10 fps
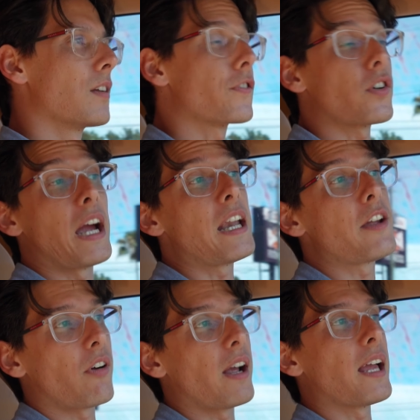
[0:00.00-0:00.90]
for 80
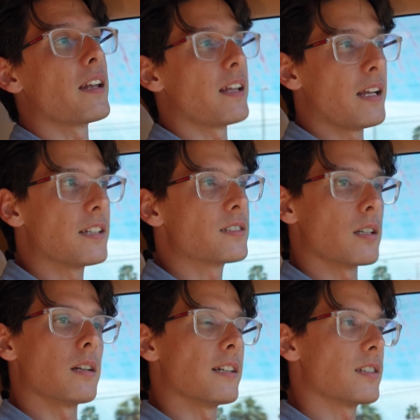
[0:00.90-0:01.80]
grand, it's
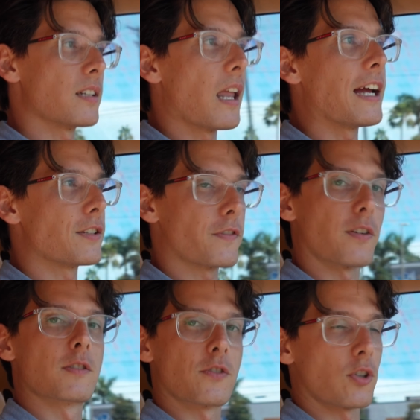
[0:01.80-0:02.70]
a nice
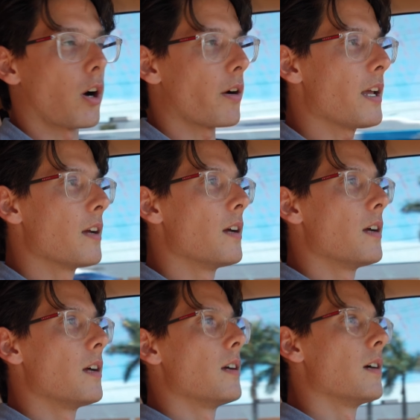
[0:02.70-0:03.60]
first Ferrari.
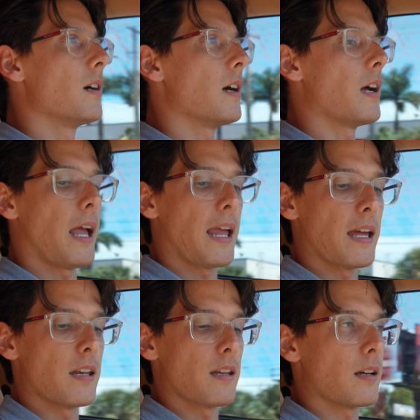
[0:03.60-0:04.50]

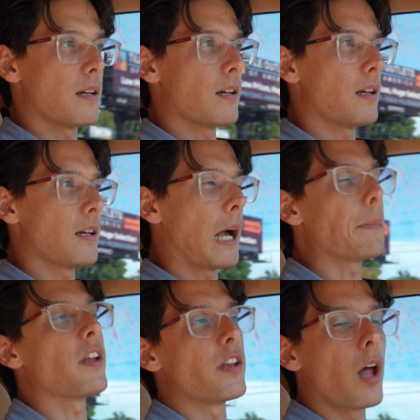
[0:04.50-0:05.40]
And I'm
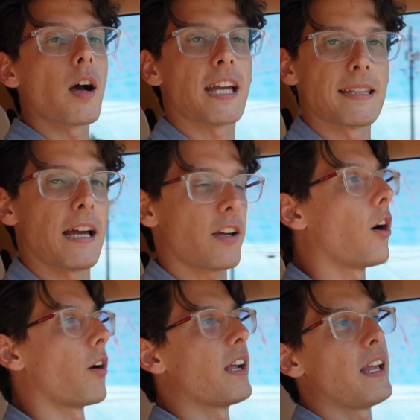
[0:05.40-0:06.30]
not knocking that
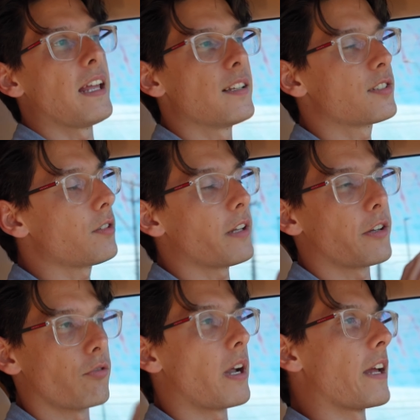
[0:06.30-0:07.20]
car. It is still a
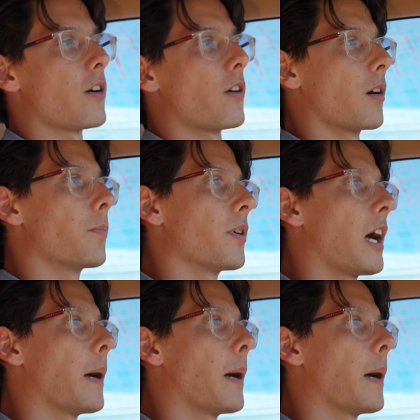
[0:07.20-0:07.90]
great car, but